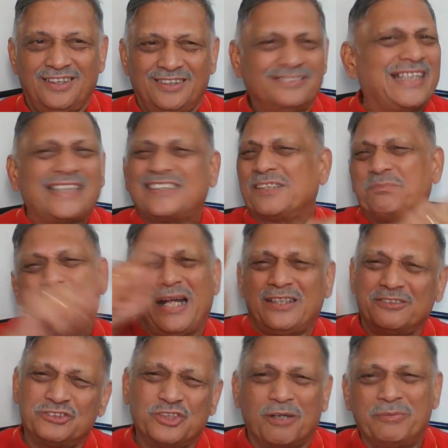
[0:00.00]
That's a part
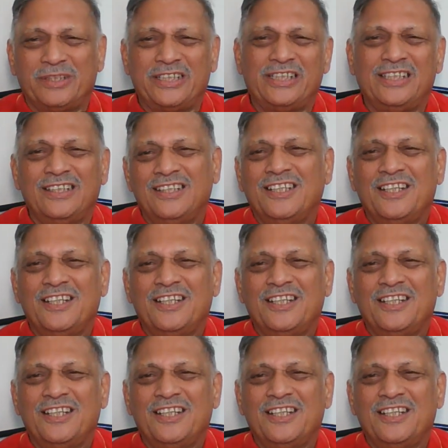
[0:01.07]
of geometry.